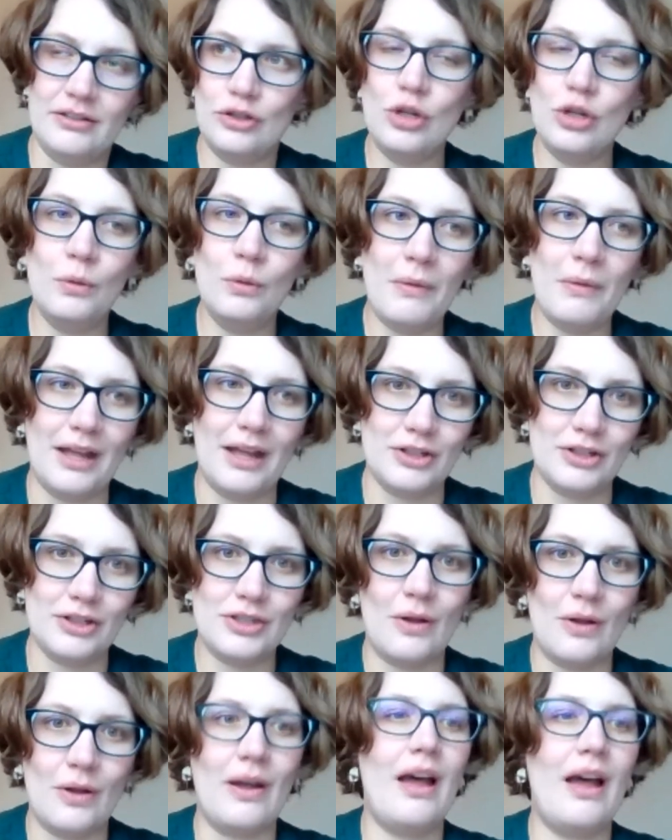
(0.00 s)
too much.
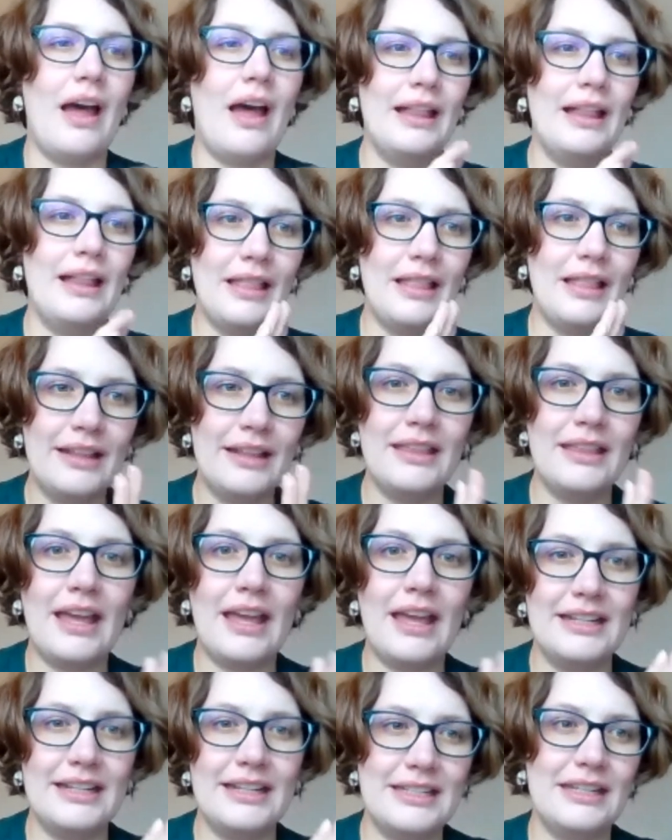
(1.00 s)
So I like the
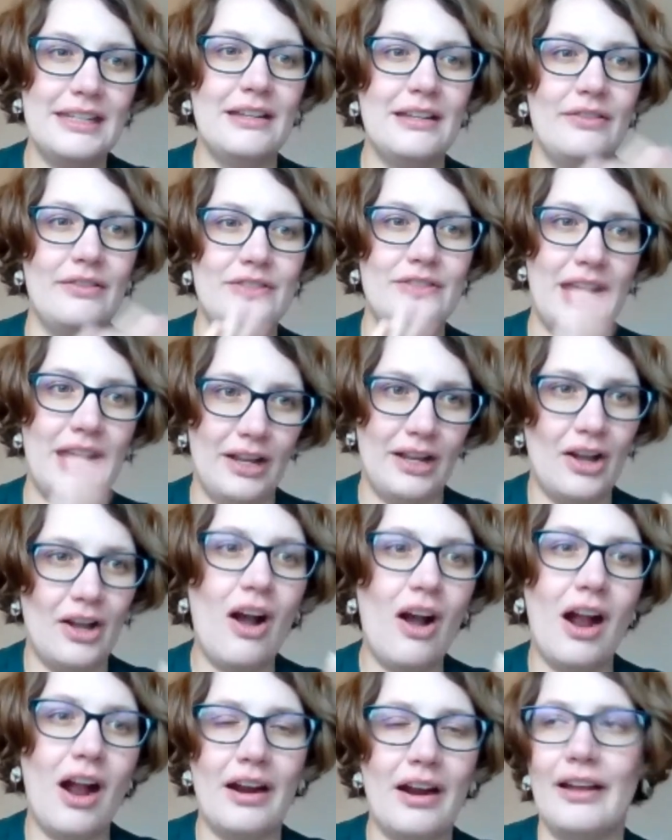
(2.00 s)
idea of
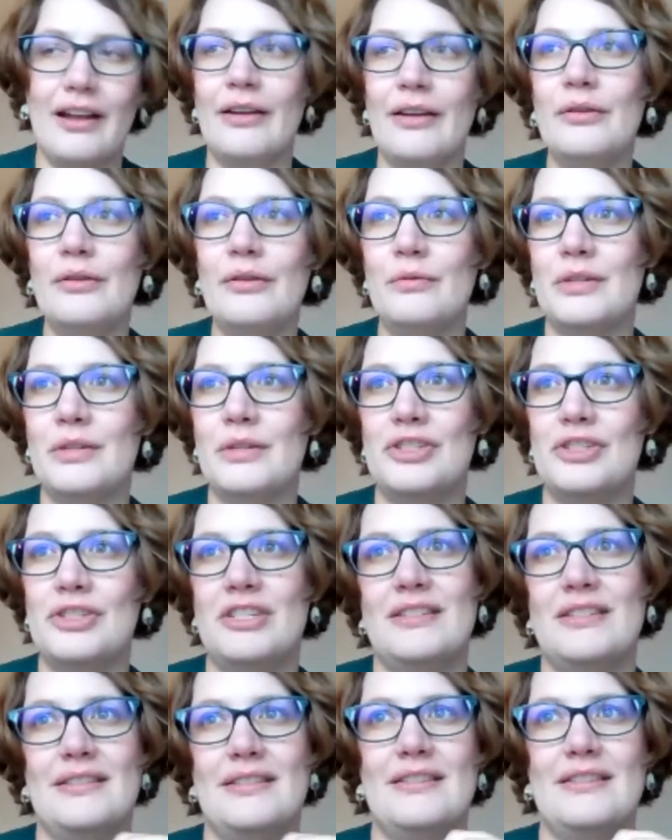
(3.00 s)
tenkara, which
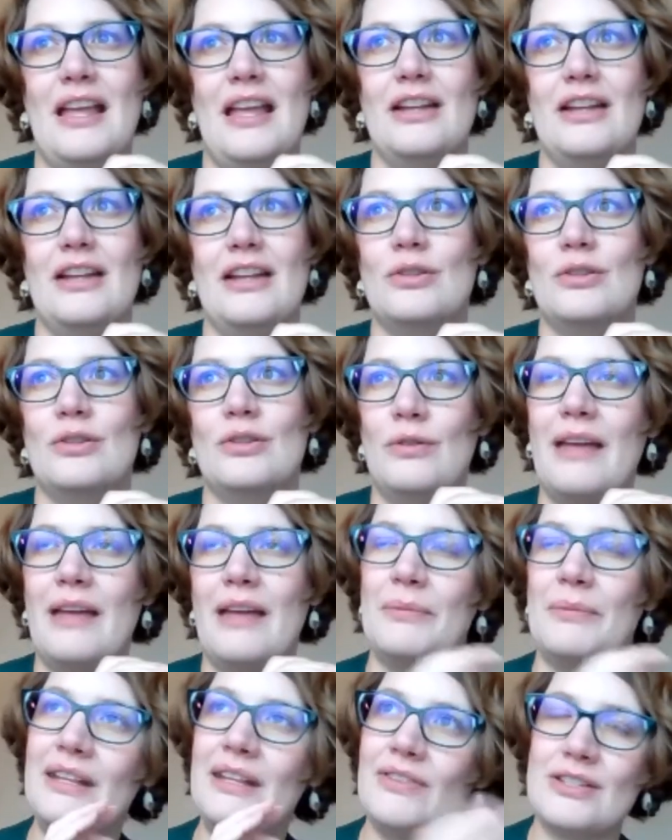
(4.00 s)
is a, I
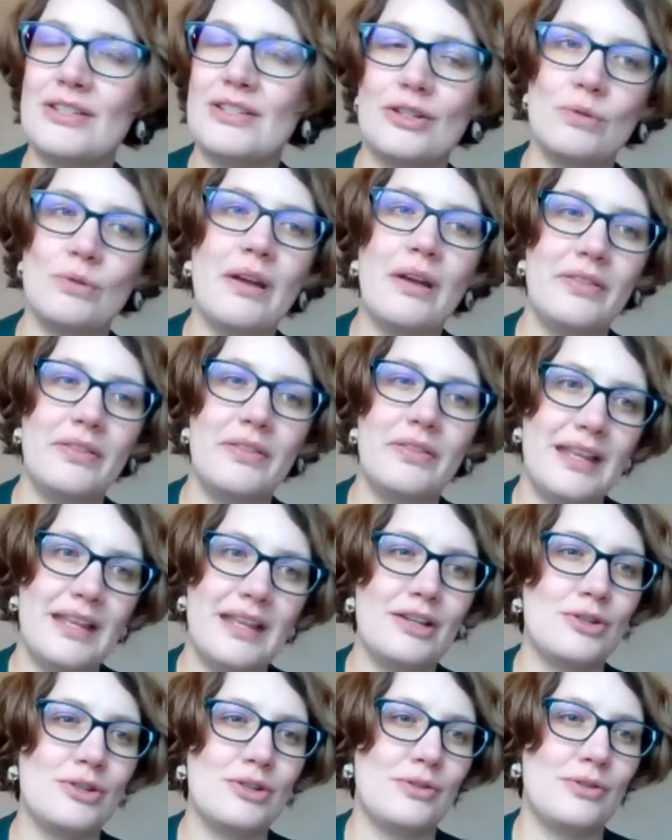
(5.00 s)
believe it's a 12th
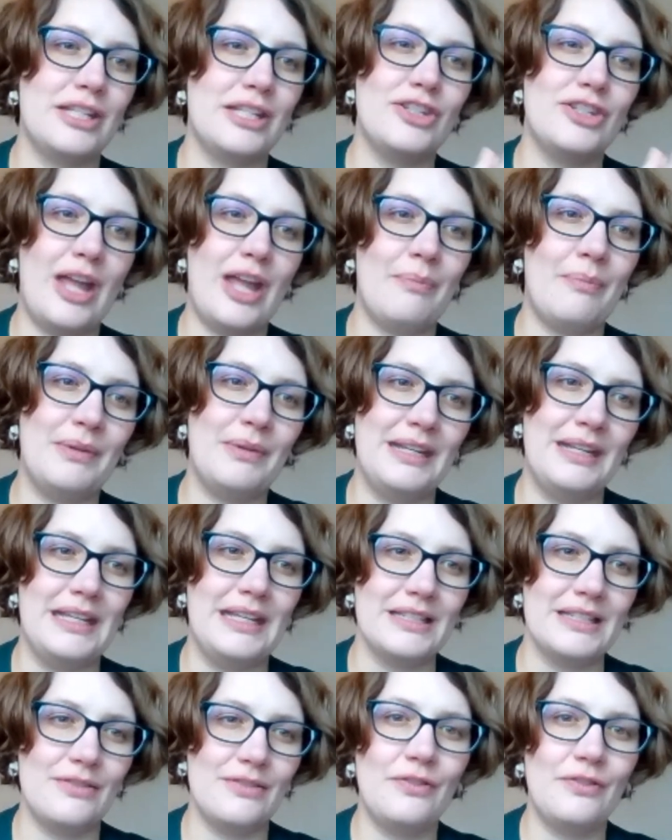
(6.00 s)
century
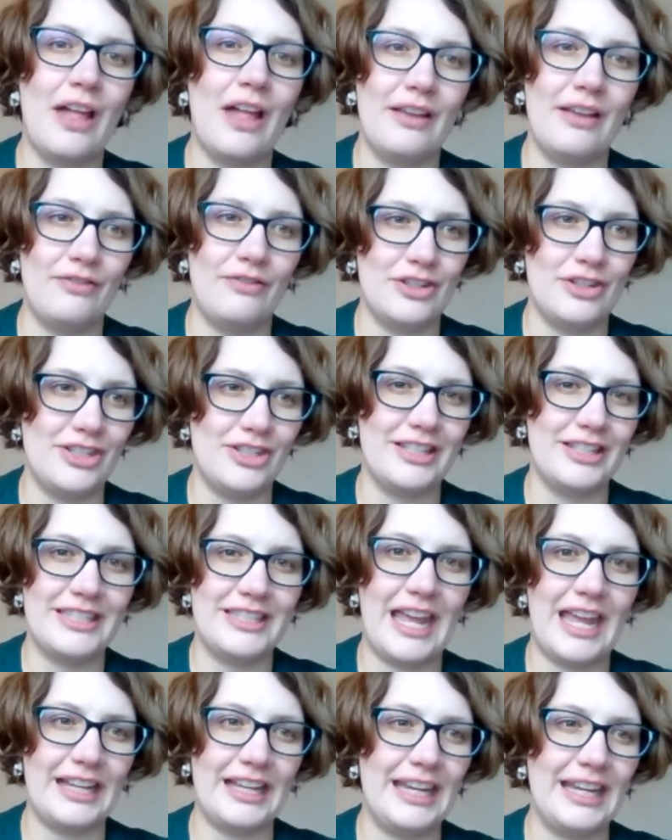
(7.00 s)
Japanese fly fishing
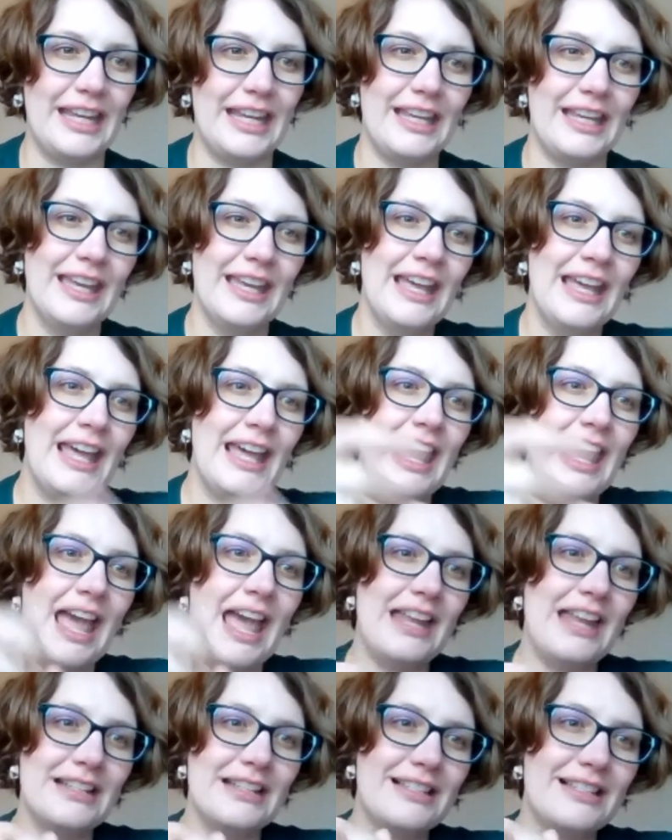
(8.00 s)
technique,
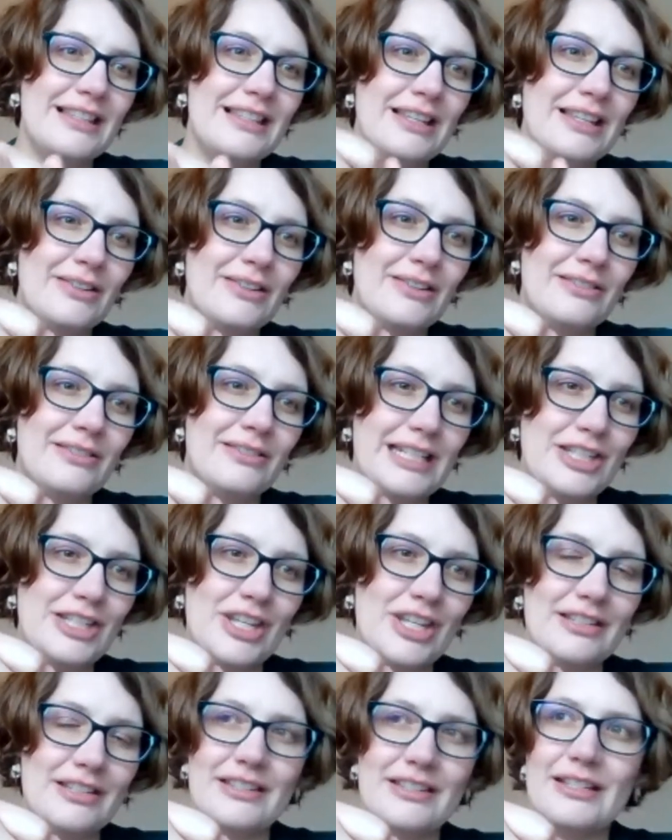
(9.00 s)
and it's literally
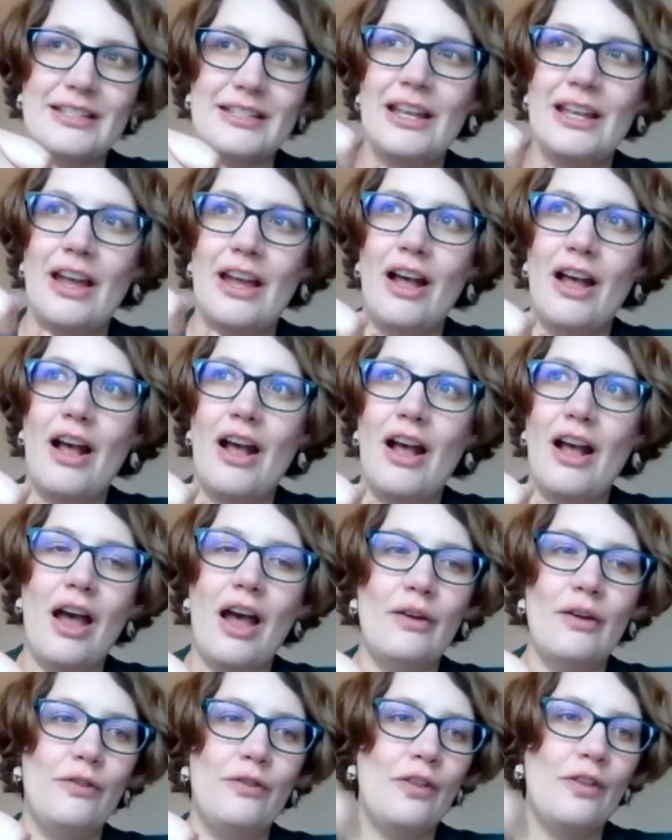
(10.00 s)
just
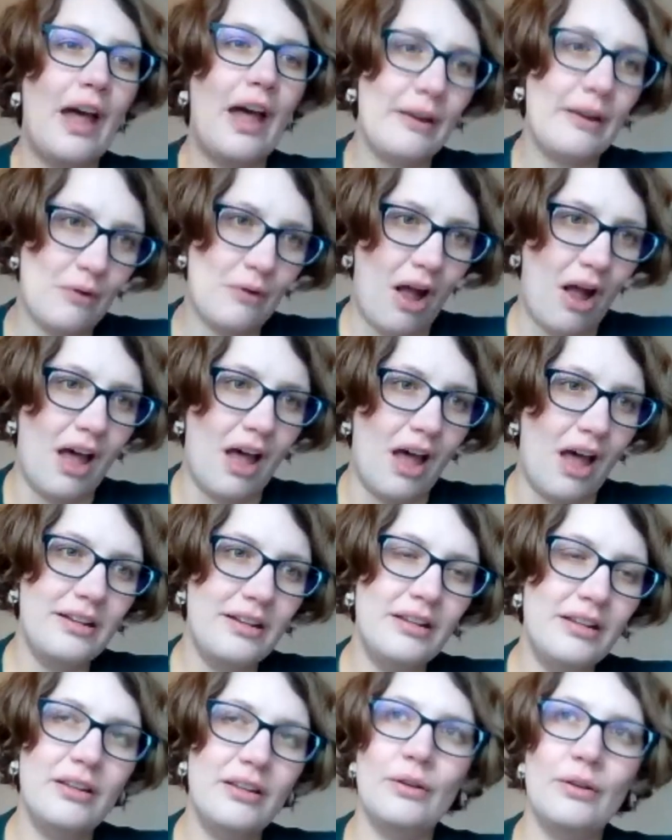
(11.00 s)
a fly rod
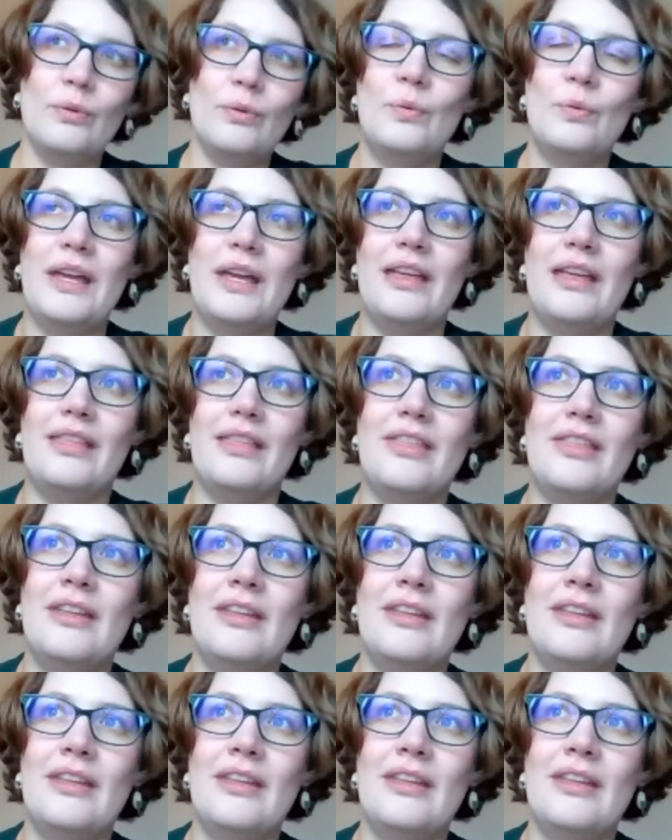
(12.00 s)
with